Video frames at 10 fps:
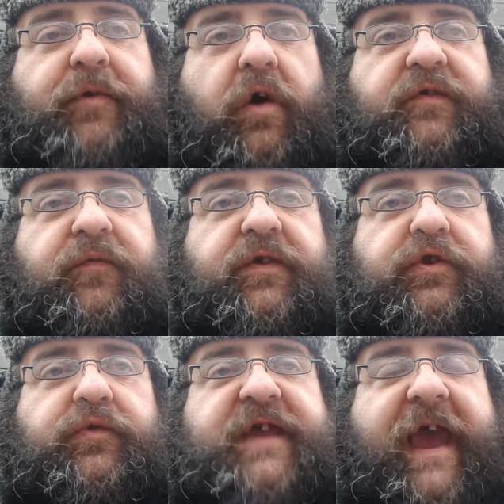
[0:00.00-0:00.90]
goes for the
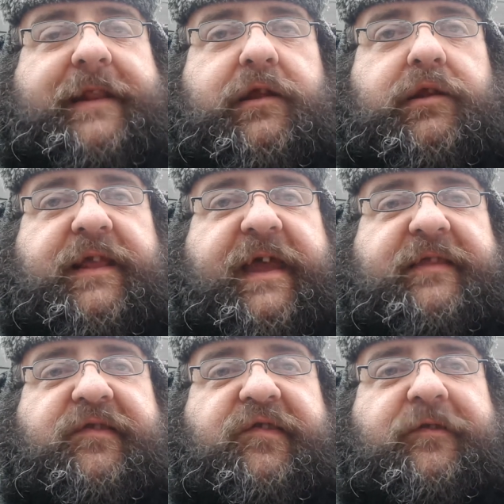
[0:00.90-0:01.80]
new Tadler
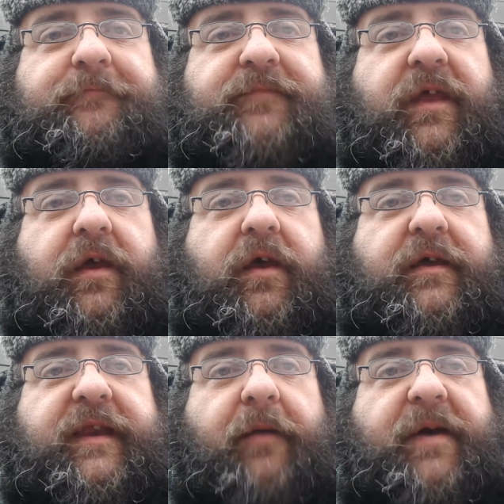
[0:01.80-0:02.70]
lids.
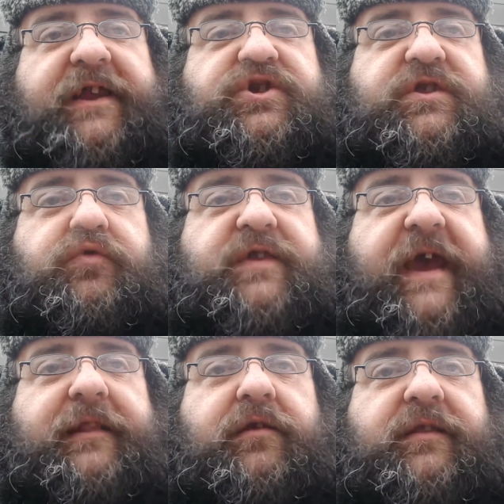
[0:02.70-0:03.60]
Now, mind you, the new
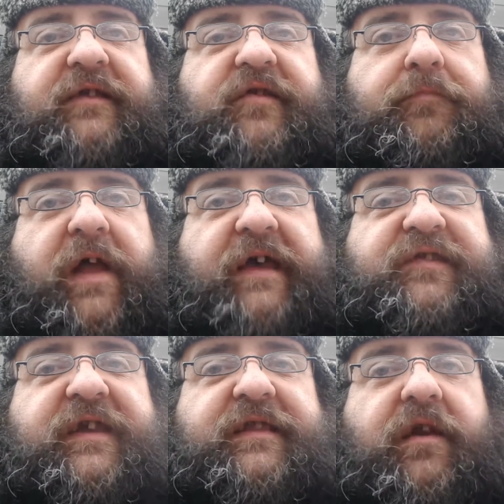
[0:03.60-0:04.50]
Tadler lids are
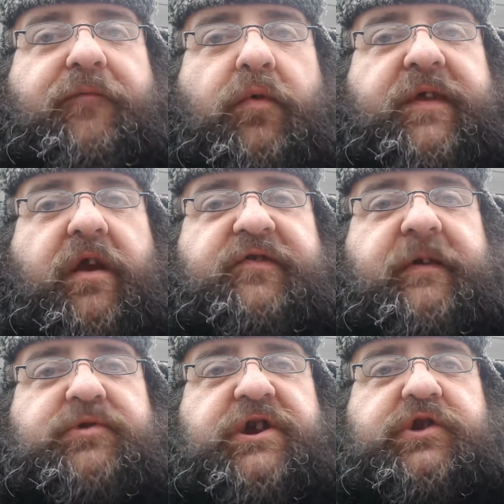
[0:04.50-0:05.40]
plastic, and therefore they are
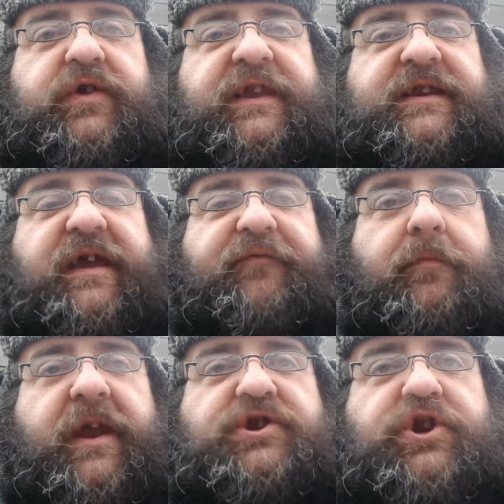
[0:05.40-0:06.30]
subject to heat
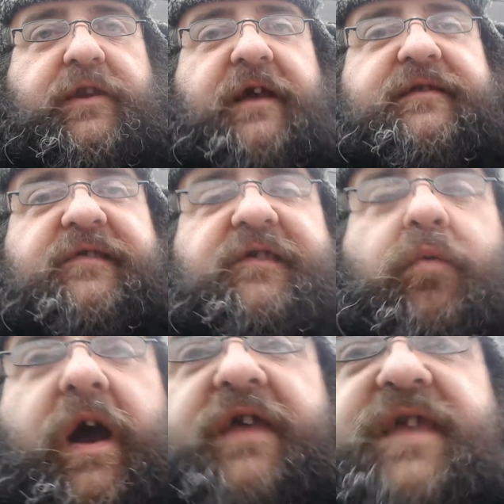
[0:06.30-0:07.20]
deformation. This is
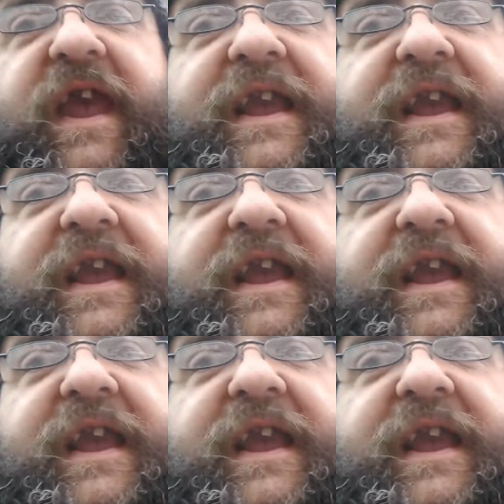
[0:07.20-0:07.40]
why they